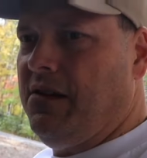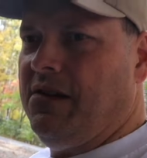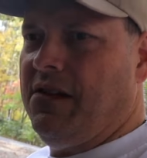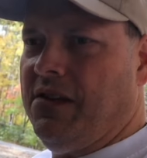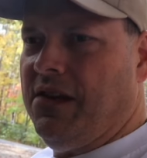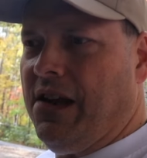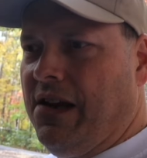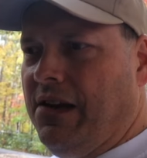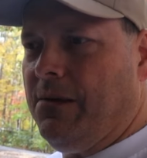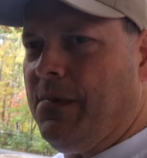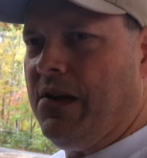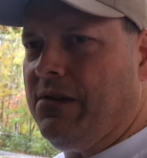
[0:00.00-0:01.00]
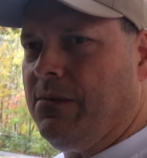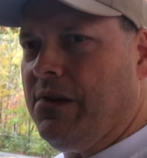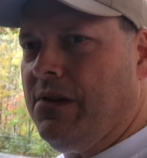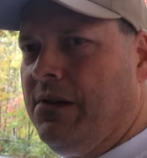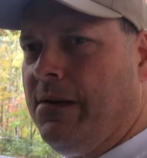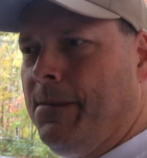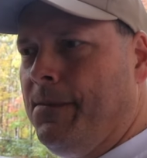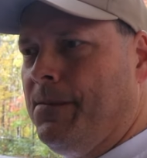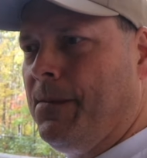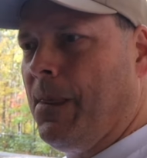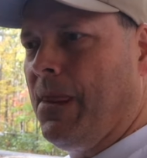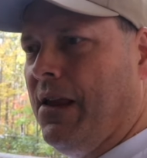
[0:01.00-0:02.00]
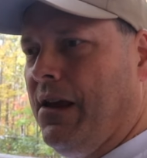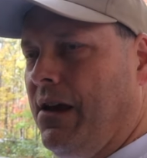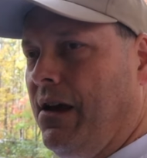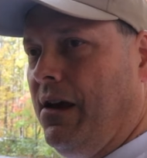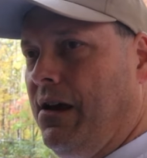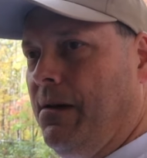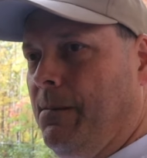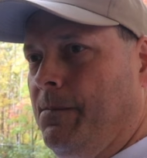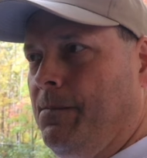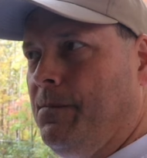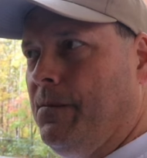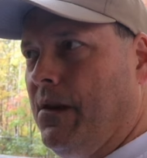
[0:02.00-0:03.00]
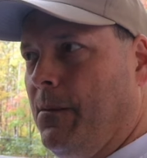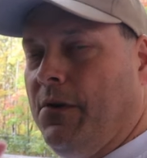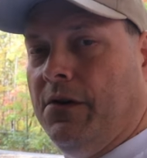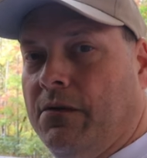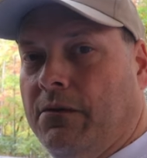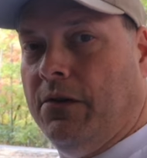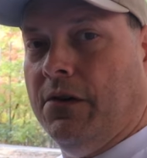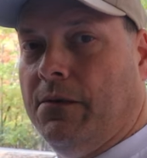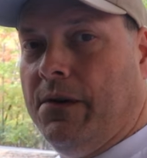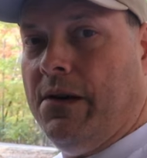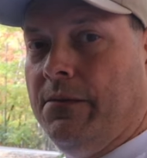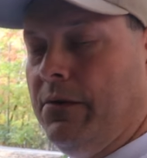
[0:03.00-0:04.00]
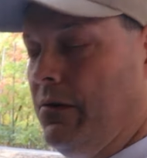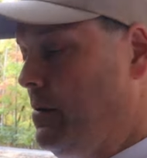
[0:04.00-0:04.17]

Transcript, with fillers: it's nothing I need to mess with. Um, I'm gonna look around real